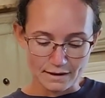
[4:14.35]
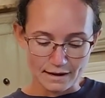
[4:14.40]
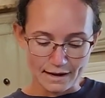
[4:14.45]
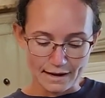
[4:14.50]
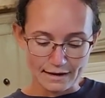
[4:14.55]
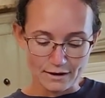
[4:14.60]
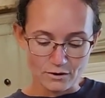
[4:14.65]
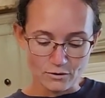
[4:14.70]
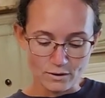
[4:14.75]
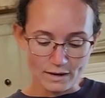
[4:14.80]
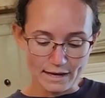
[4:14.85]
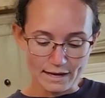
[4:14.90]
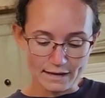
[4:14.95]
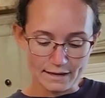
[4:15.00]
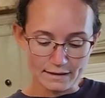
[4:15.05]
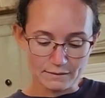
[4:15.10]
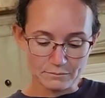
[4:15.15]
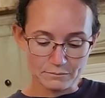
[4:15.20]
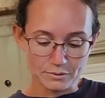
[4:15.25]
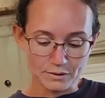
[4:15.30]
I go ahead
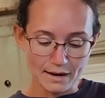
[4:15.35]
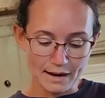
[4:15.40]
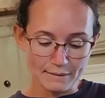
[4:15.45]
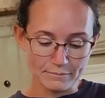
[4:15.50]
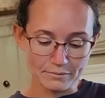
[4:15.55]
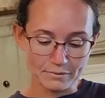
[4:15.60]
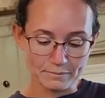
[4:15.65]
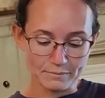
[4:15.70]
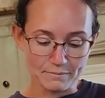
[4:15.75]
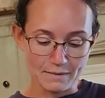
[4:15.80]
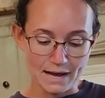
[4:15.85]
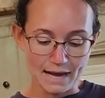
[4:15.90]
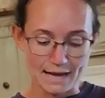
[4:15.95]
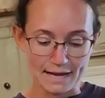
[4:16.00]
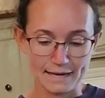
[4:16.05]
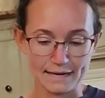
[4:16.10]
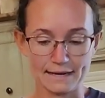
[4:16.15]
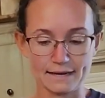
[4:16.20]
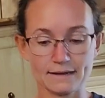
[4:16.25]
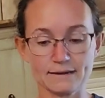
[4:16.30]
and prep
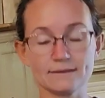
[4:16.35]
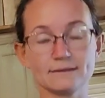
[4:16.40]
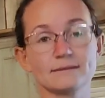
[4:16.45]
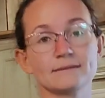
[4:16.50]
my